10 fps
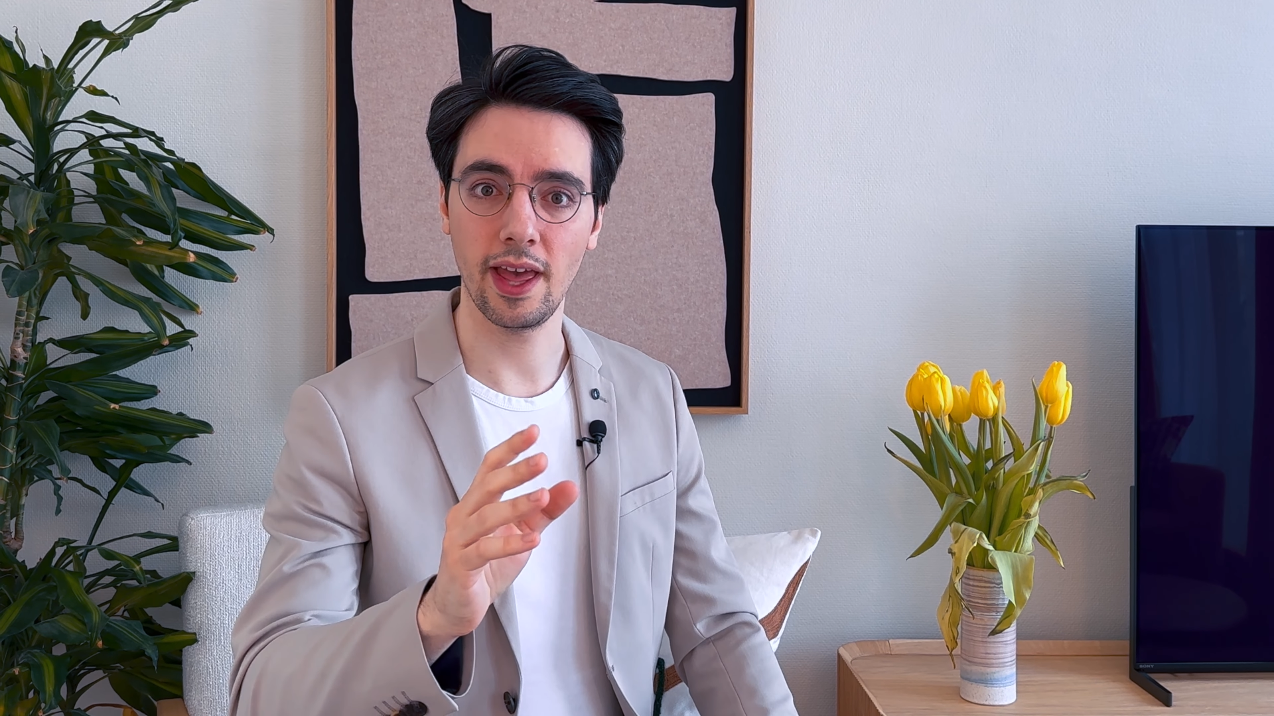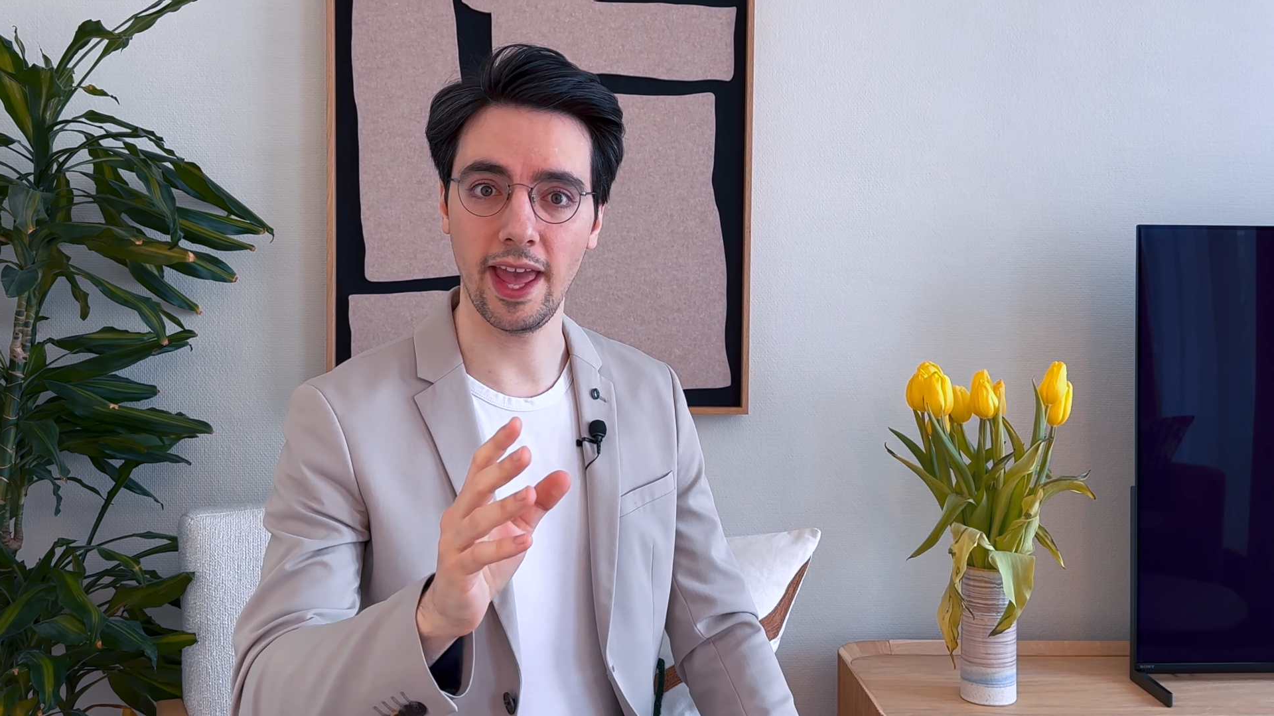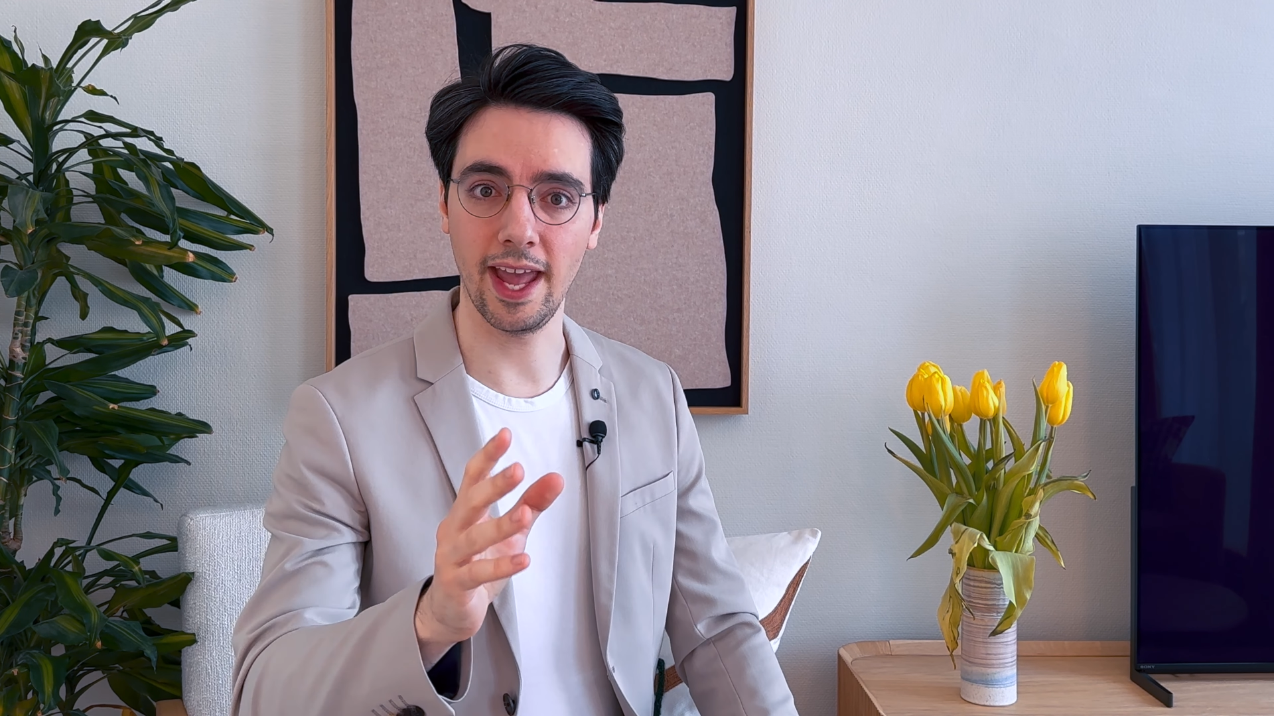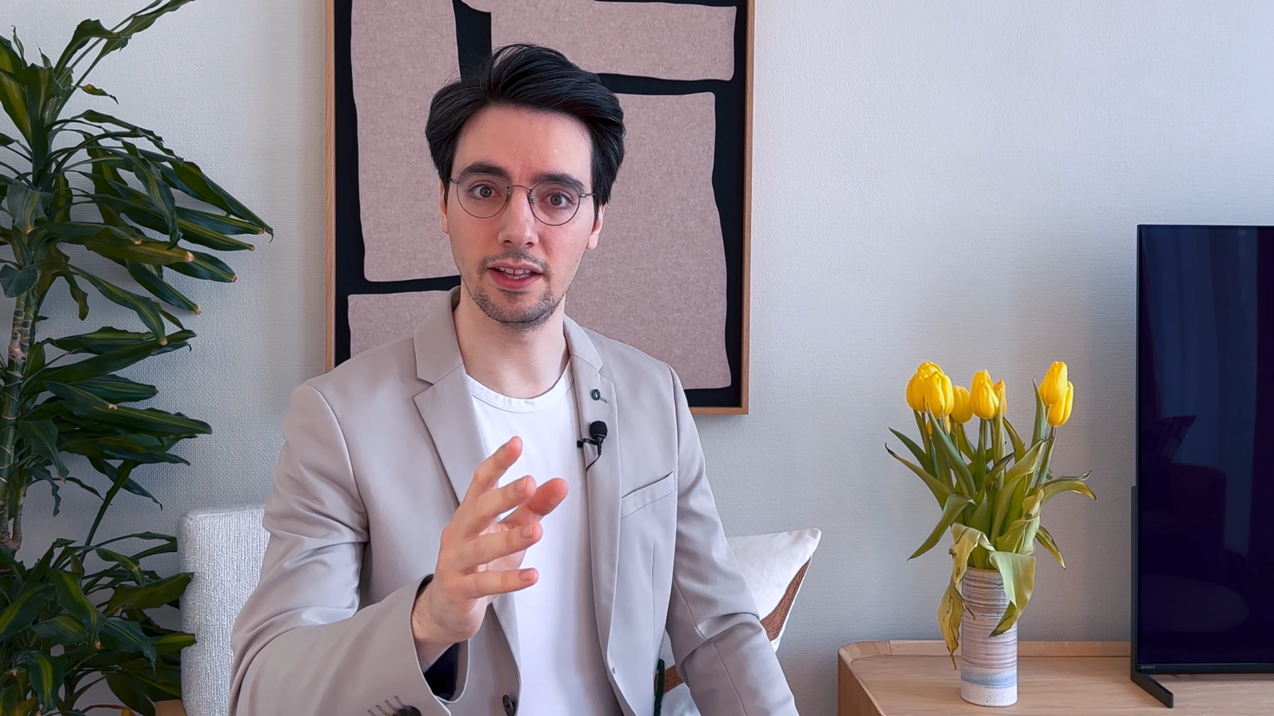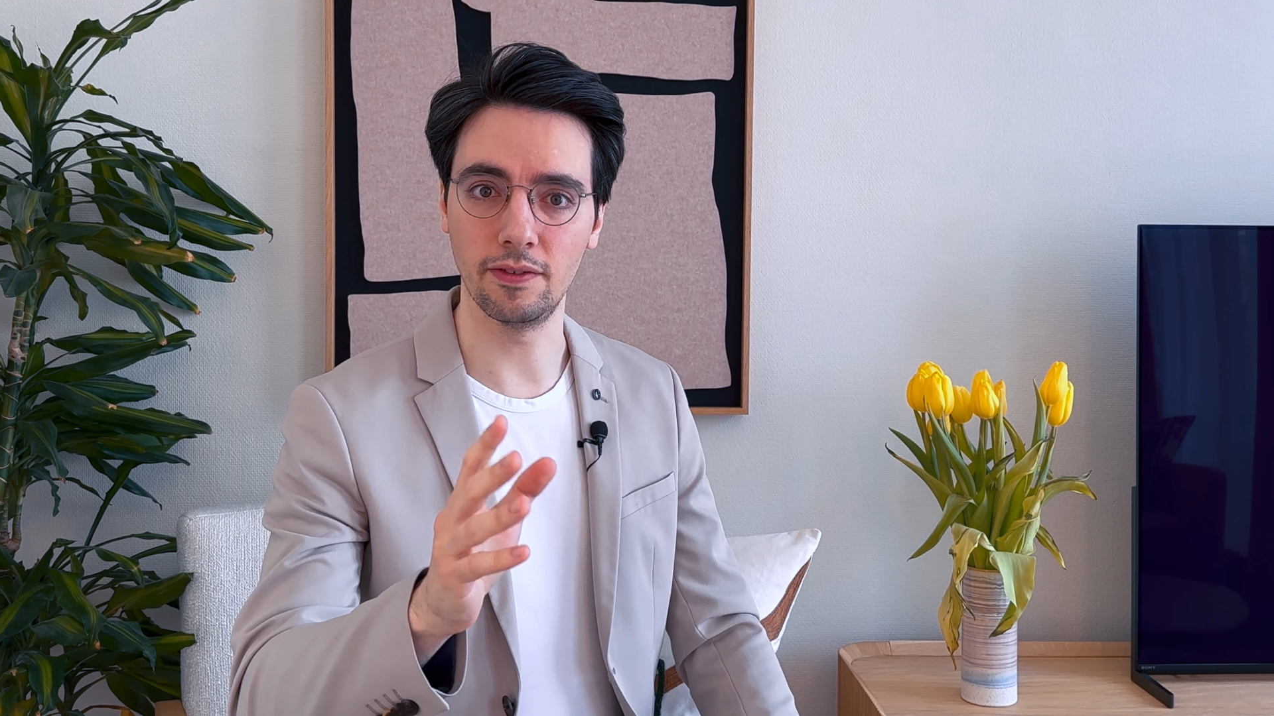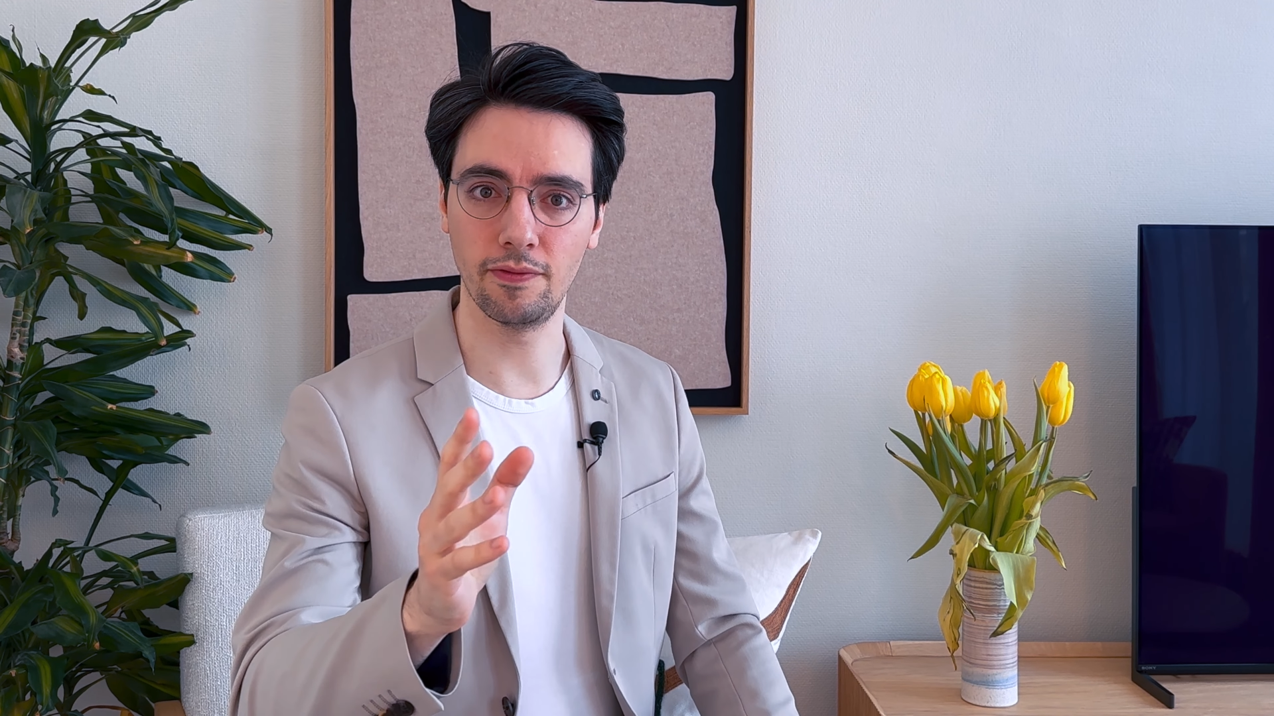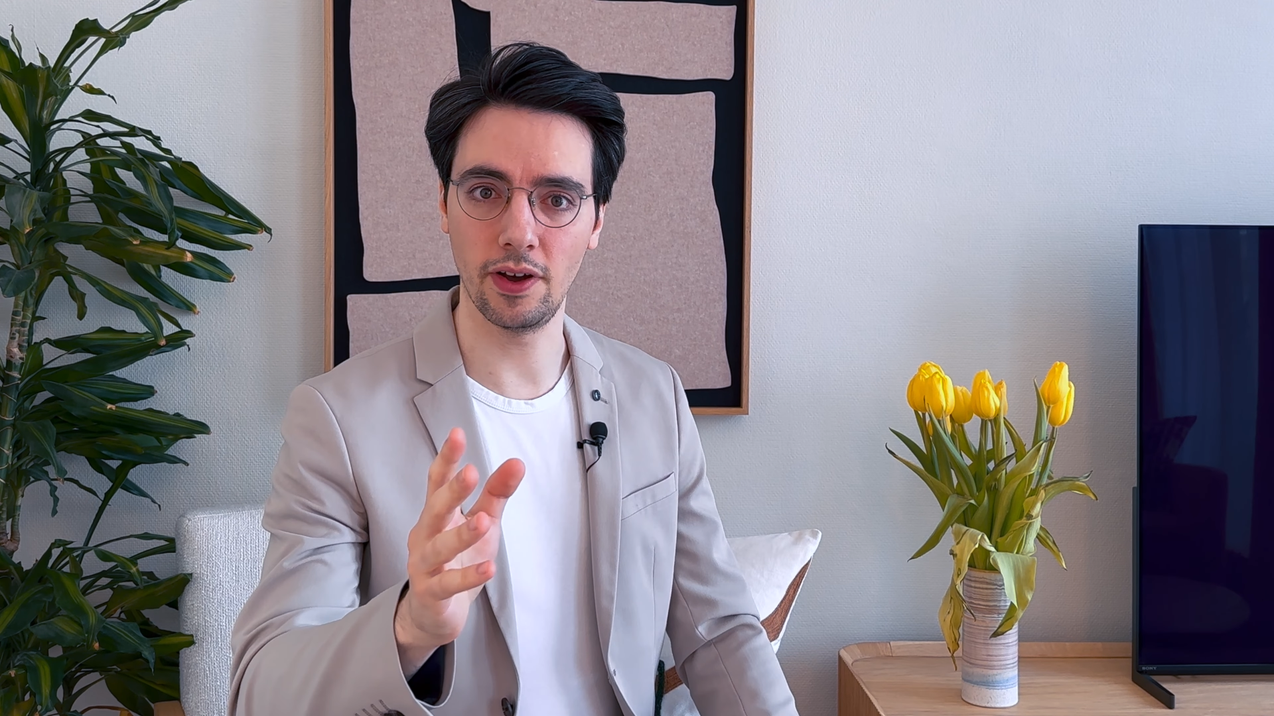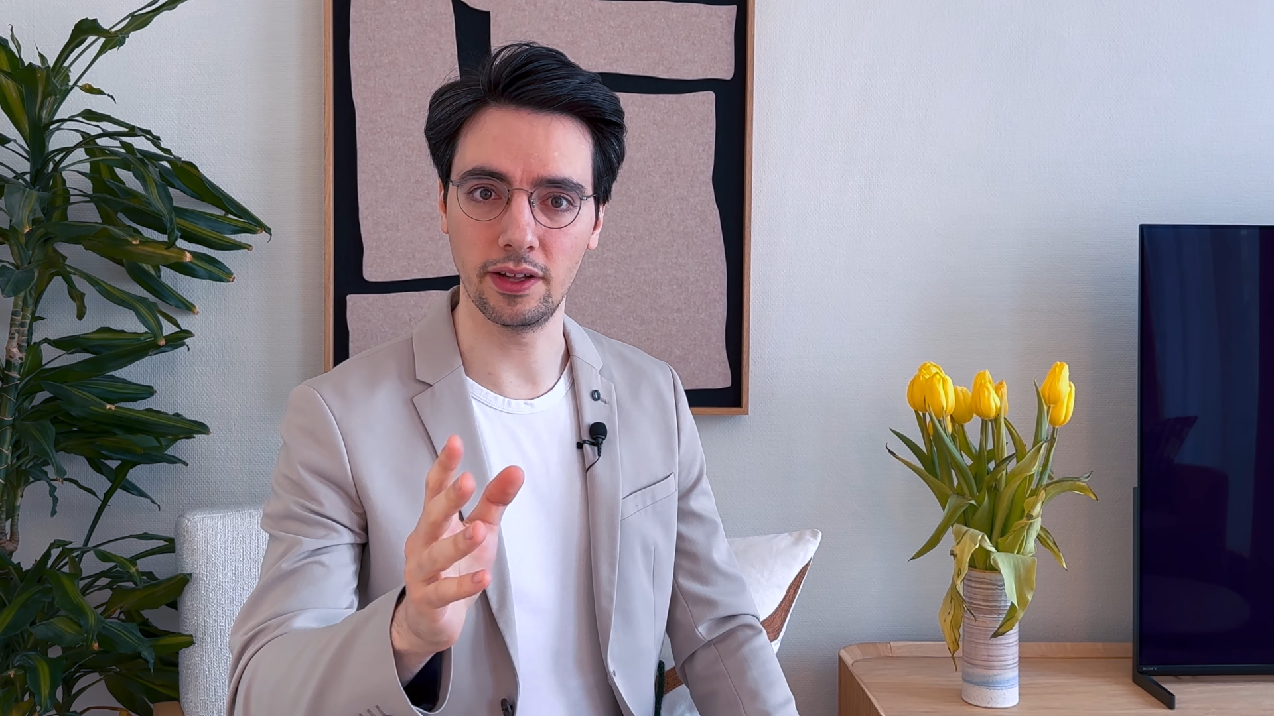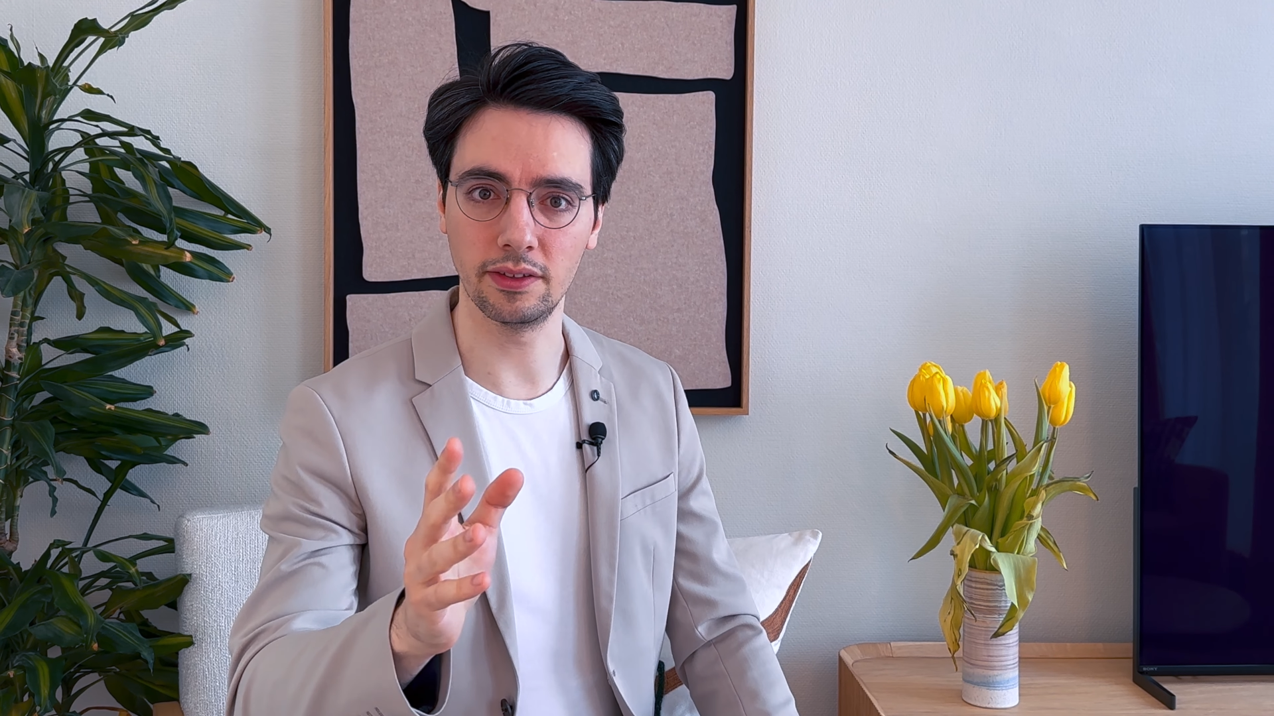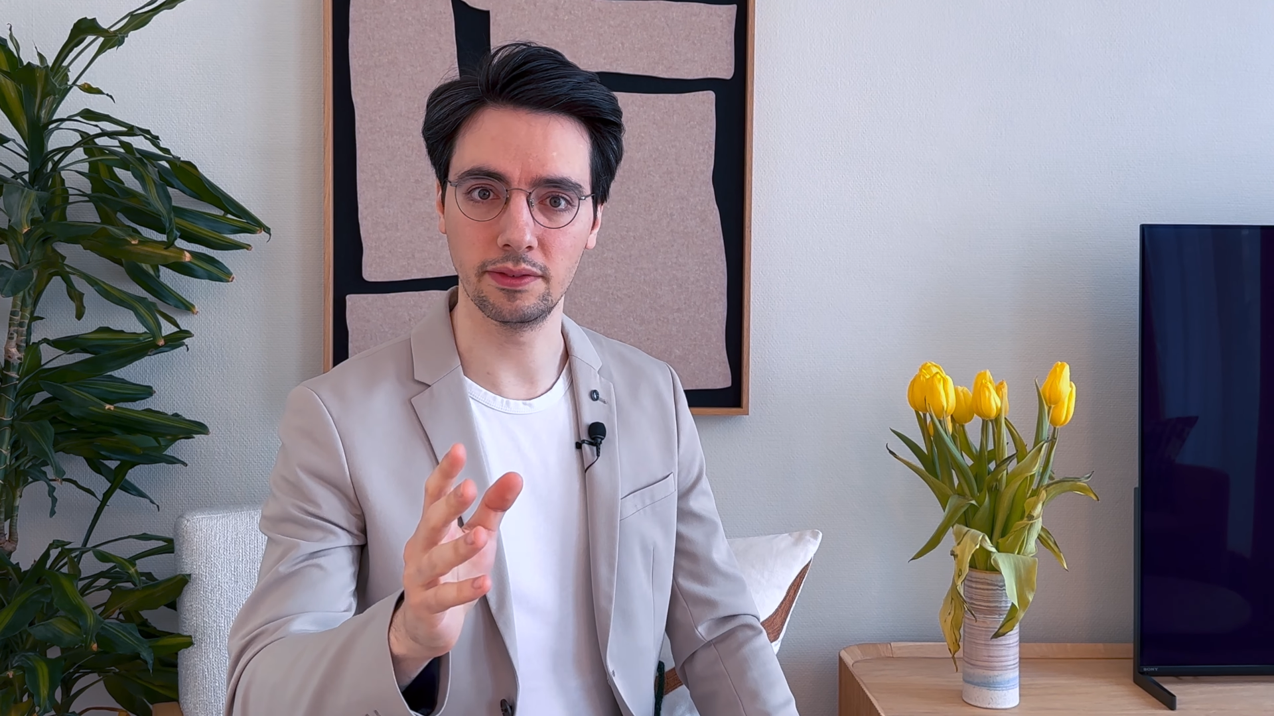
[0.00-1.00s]
any
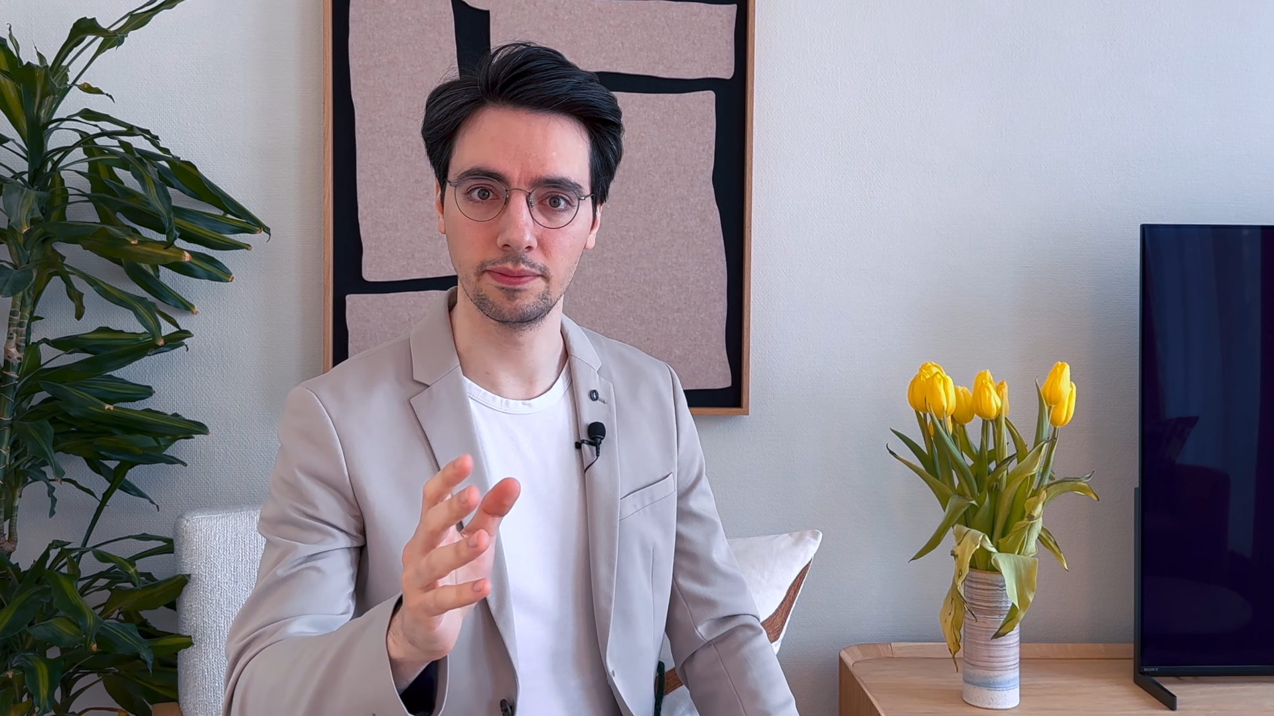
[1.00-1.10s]
fun.